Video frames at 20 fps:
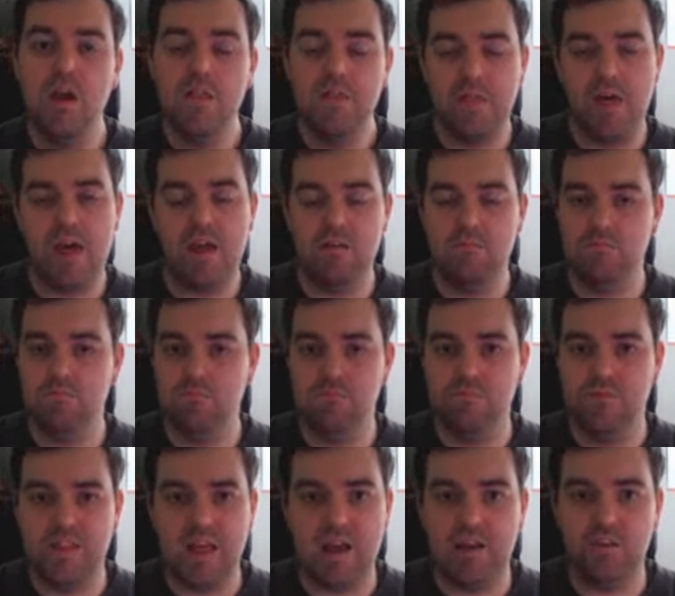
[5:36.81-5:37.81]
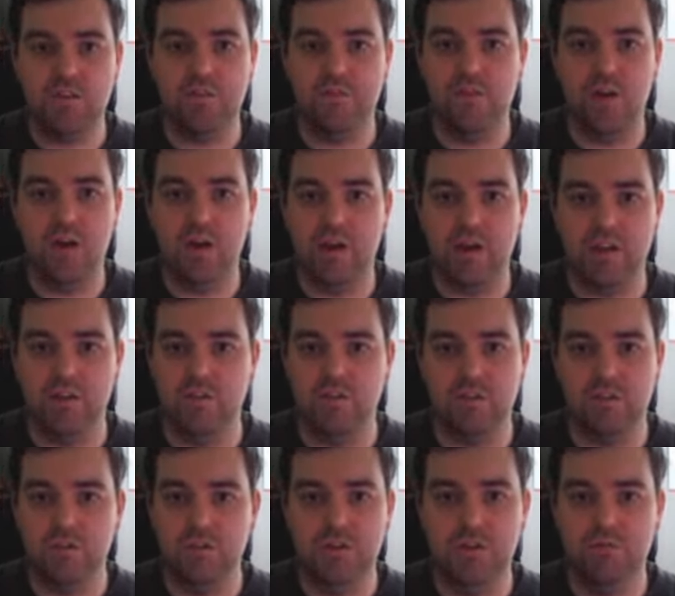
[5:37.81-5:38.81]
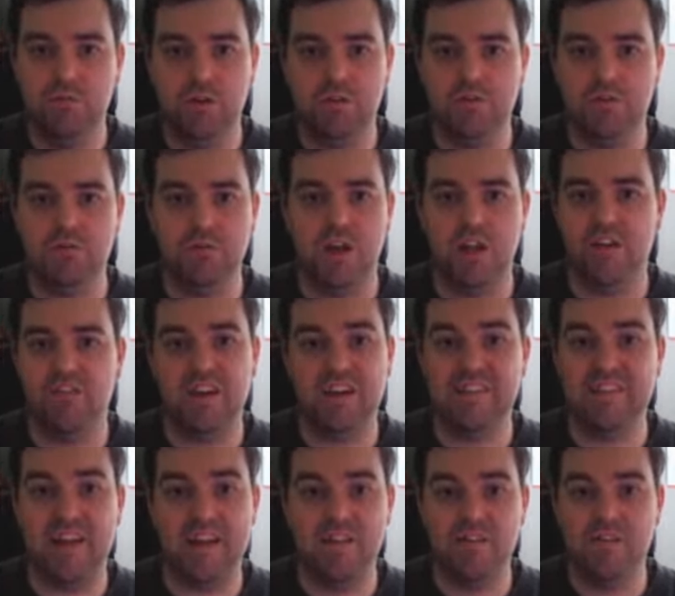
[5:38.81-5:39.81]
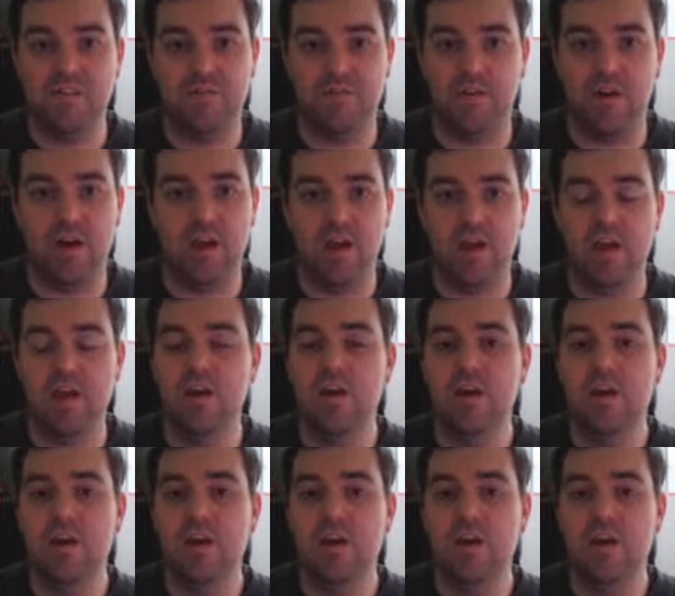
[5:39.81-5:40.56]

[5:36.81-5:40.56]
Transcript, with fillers: then that's fine, as long as you've got some kind of identifier.